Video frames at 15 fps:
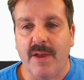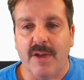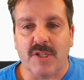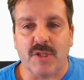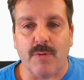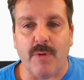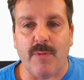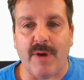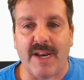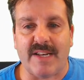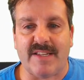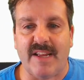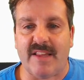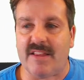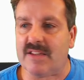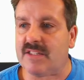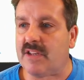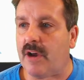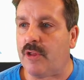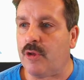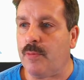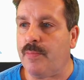So we want to take this
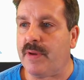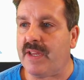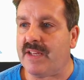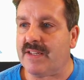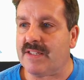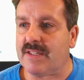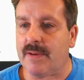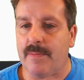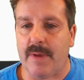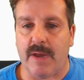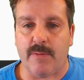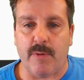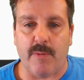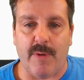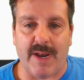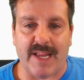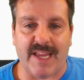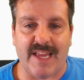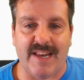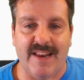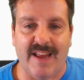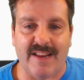other piece, and we want to
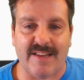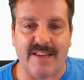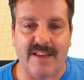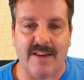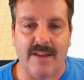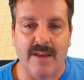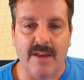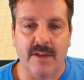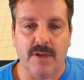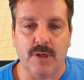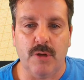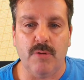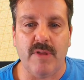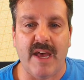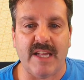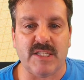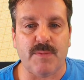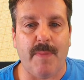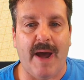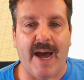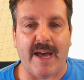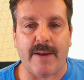connect it to that
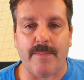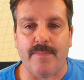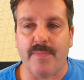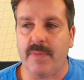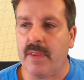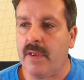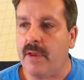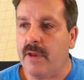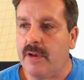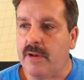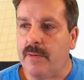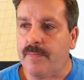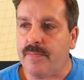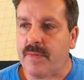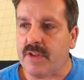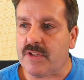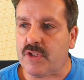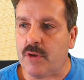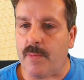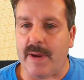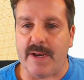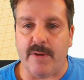spot.
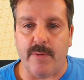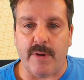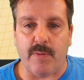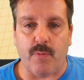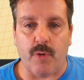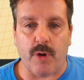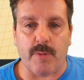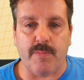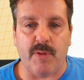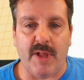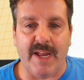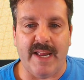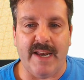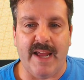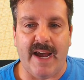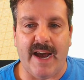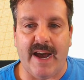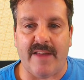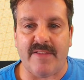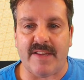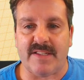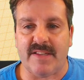So by doing work plane
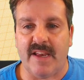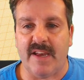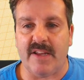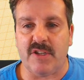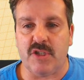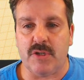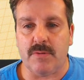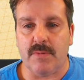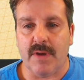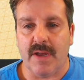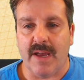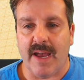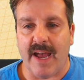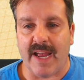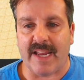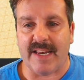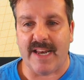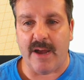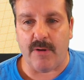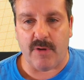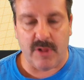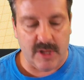on this edge, I can
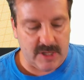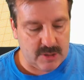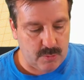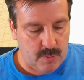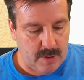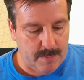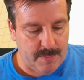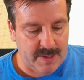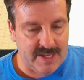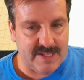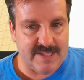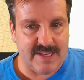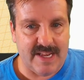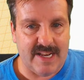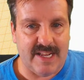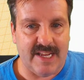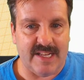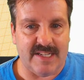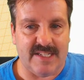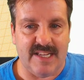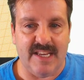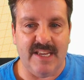now click the one piece and
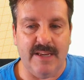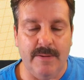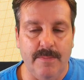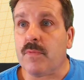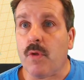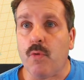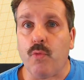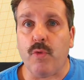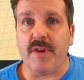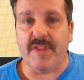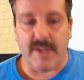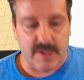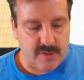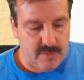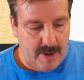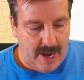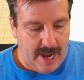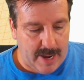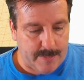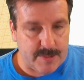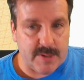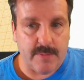hit D. With it
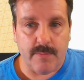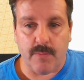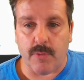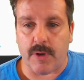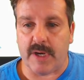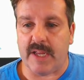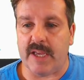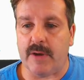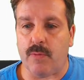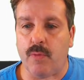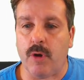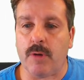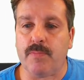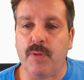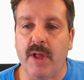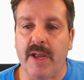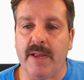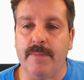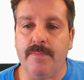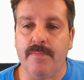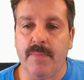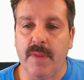dropped, we're going to hit work
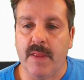plane.